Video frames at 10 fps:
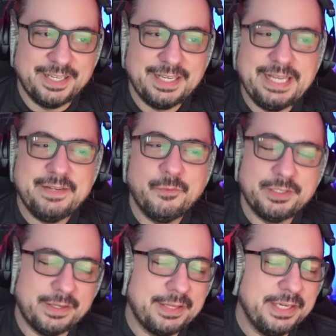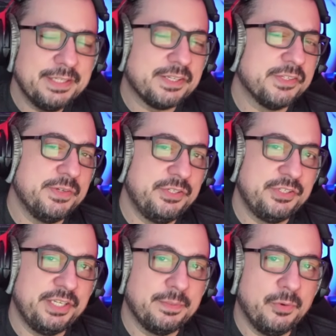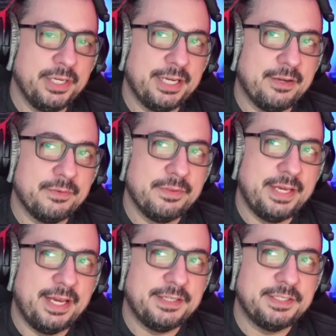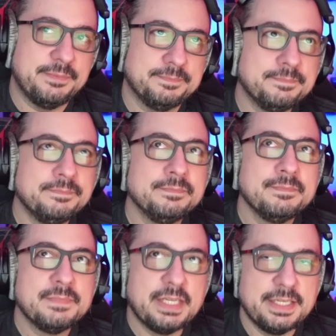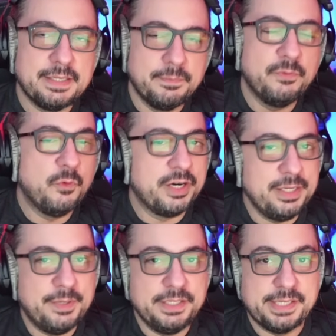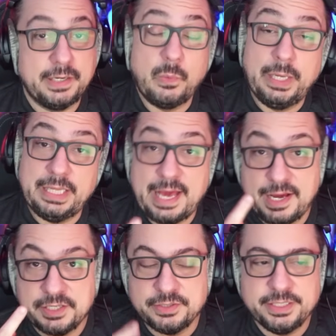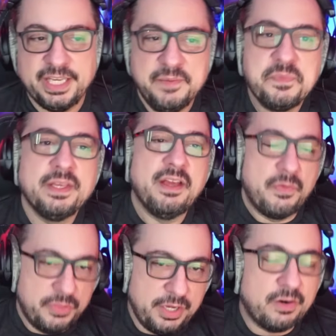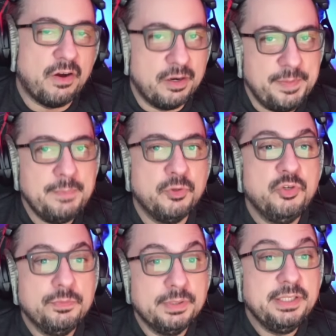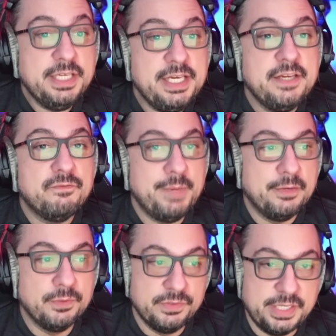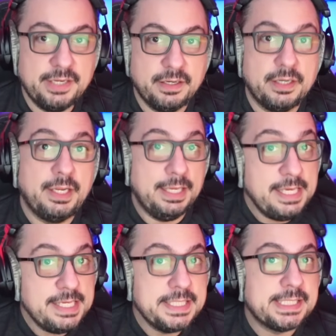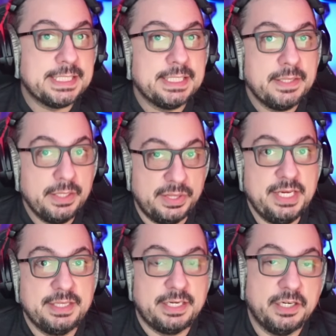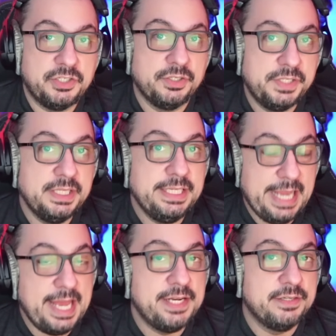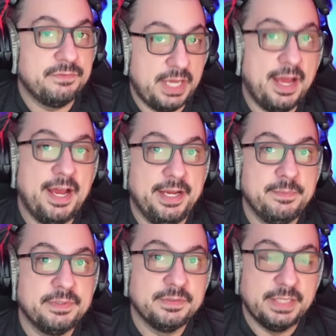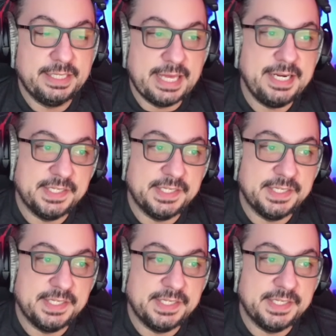And what I think is also interesting to point out that, and before anybody's like, well, actually, there are people who believe Mehrunes Dagon is the thing that ushers in the end of time. Like that is